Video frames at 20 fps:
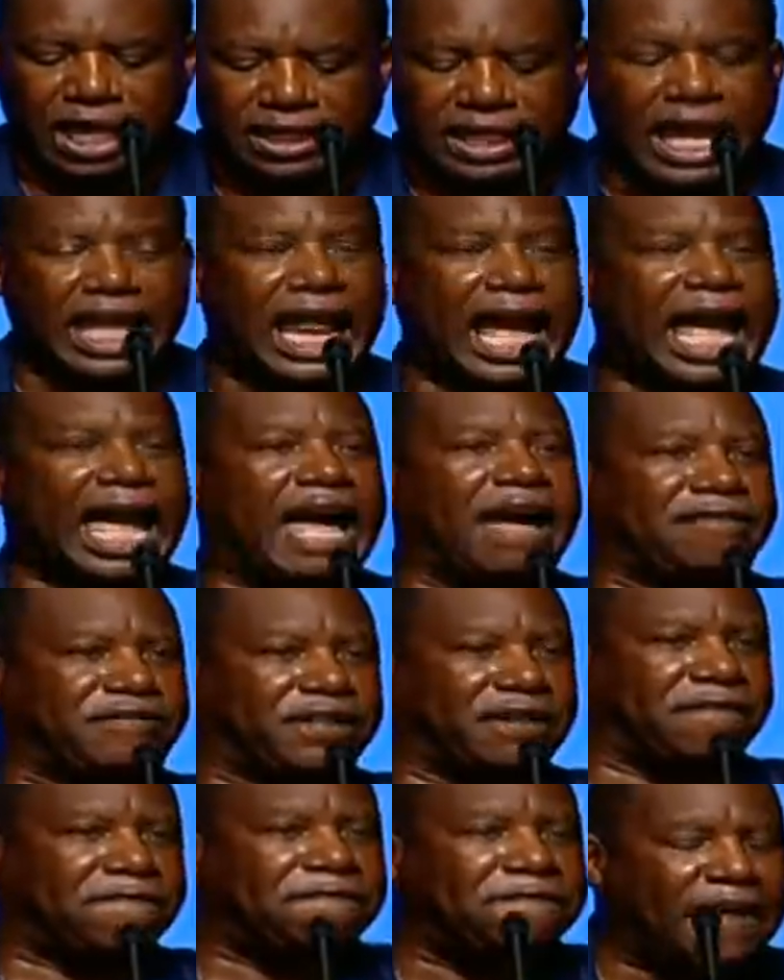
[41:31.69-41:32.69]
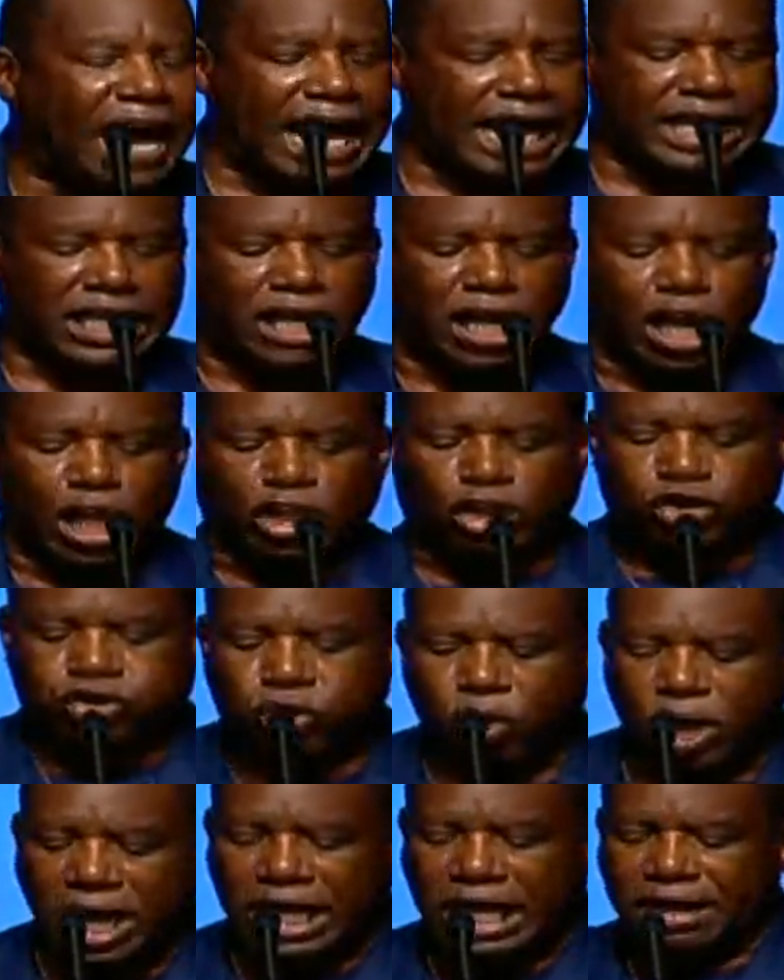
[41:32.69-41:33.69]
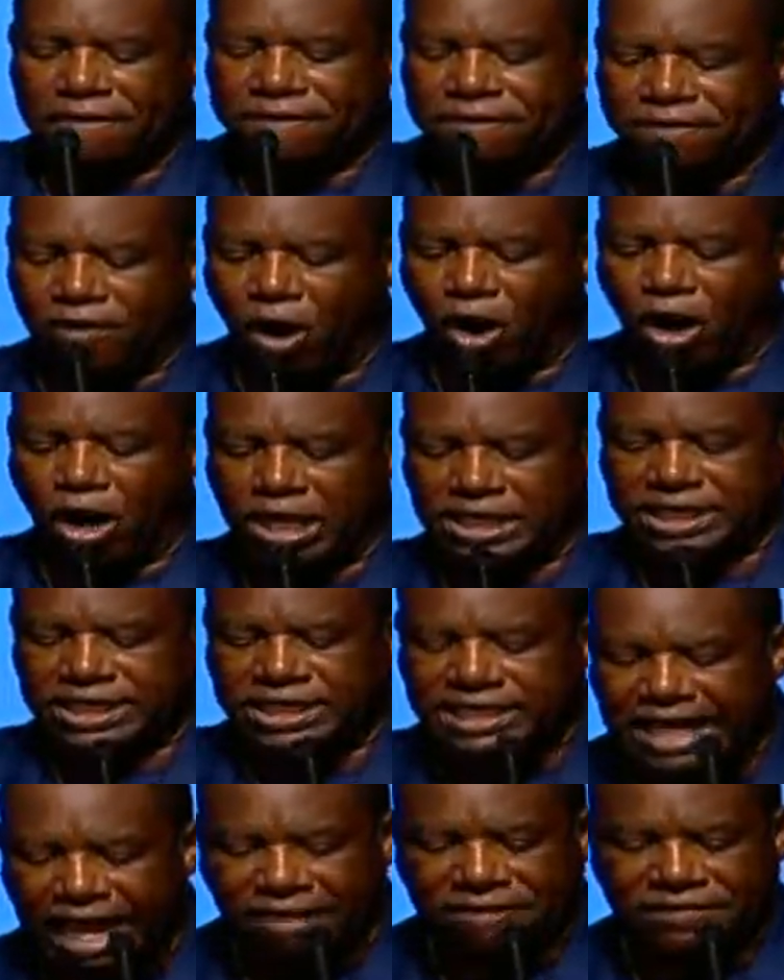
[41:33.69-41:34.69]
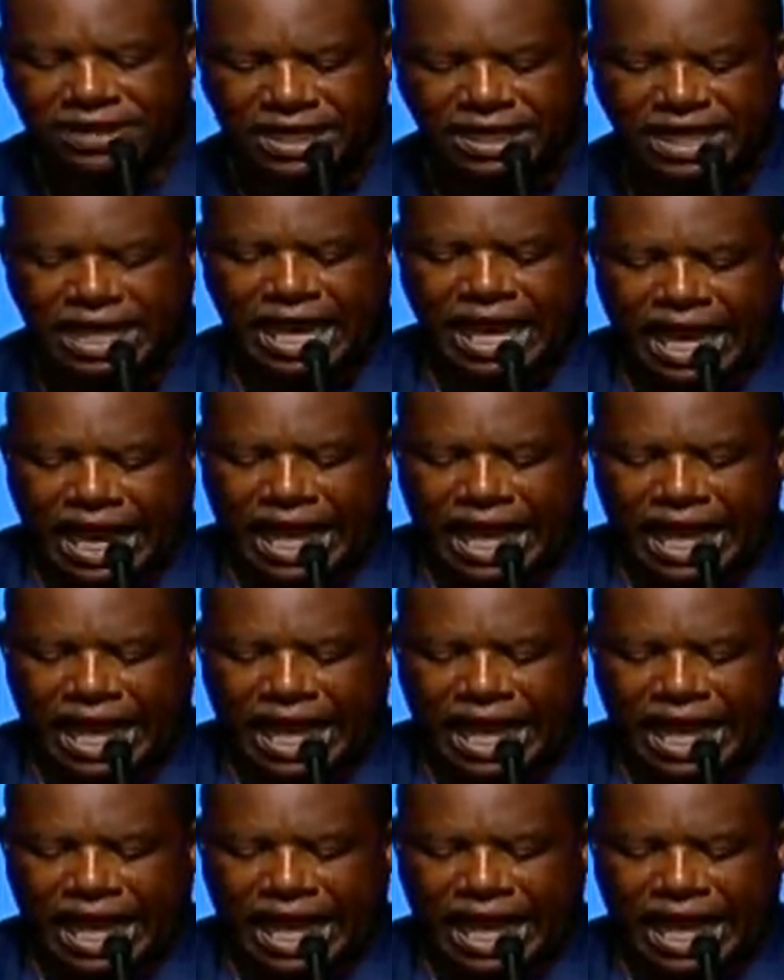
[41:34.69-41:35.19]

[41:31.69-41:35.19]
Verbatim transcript: that I have to fight 24 7.